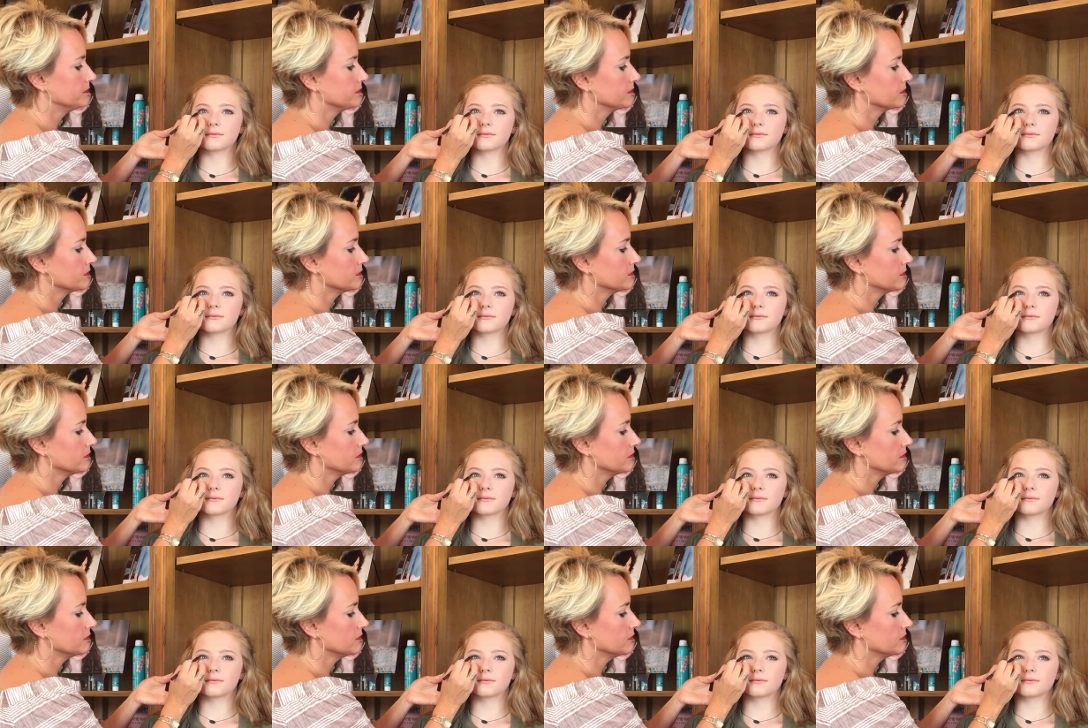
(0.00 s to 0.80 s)

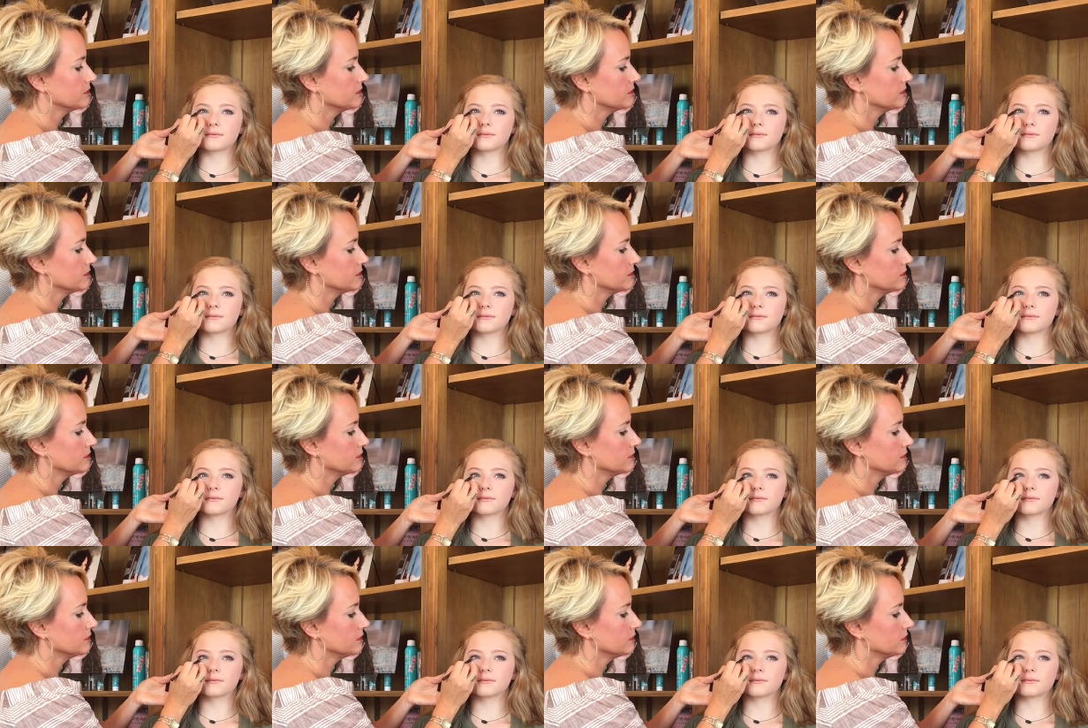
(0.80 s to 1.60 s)

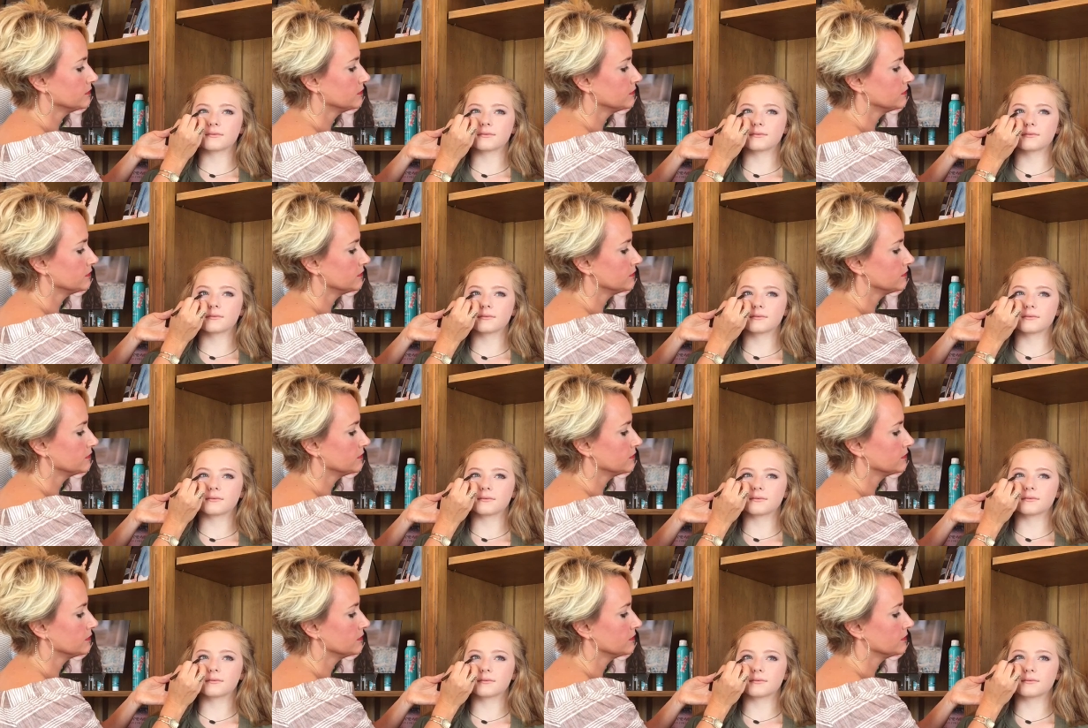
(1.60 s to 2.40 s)

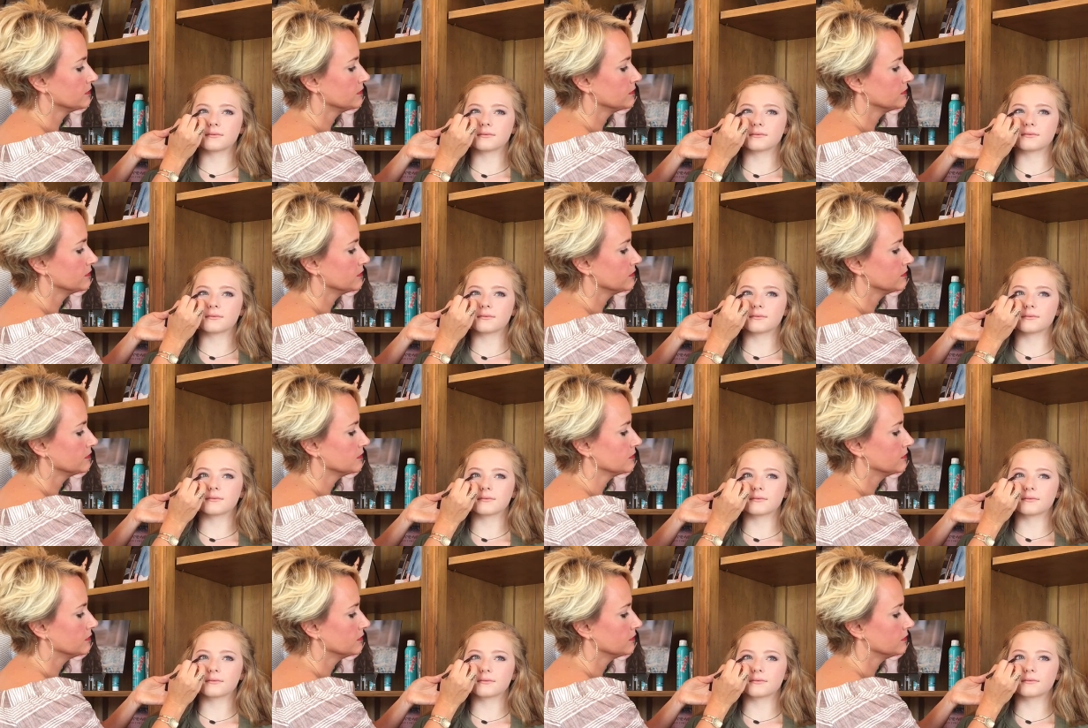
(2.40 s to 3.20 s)

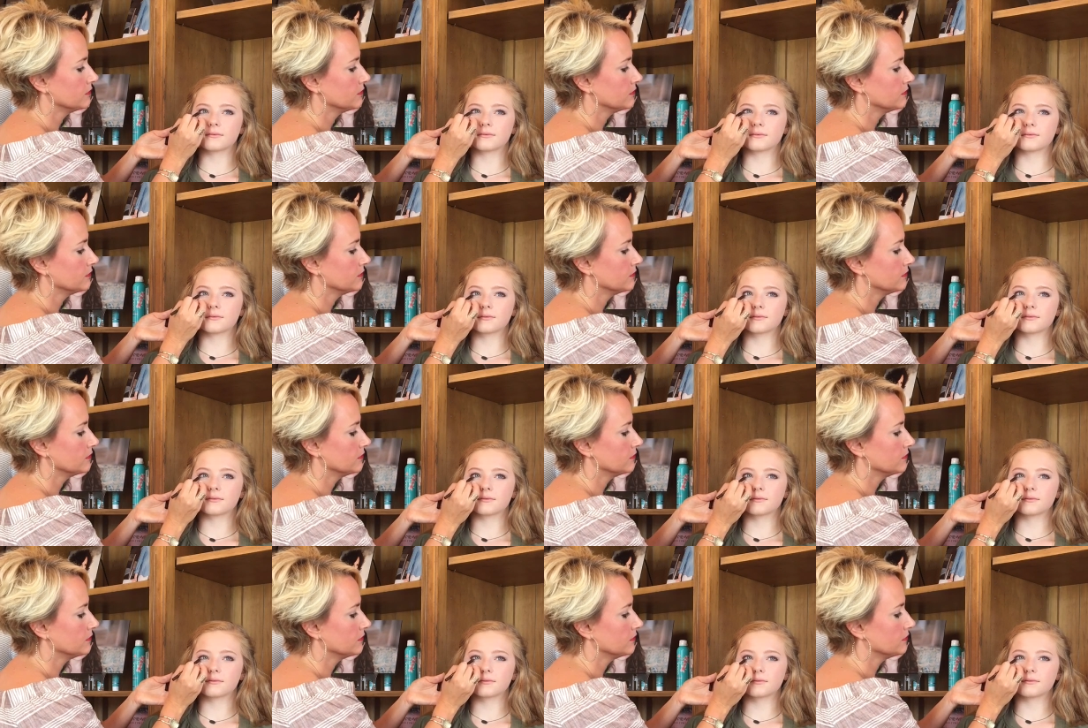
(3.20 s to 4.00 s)

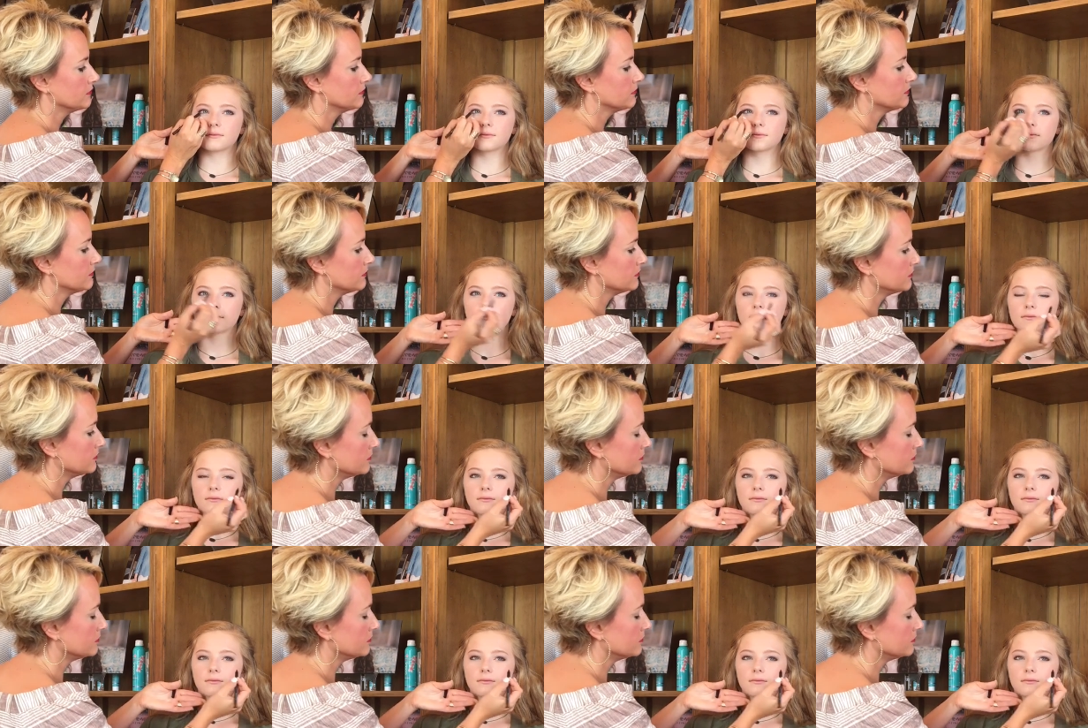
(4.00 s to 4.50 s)
(no one is talking)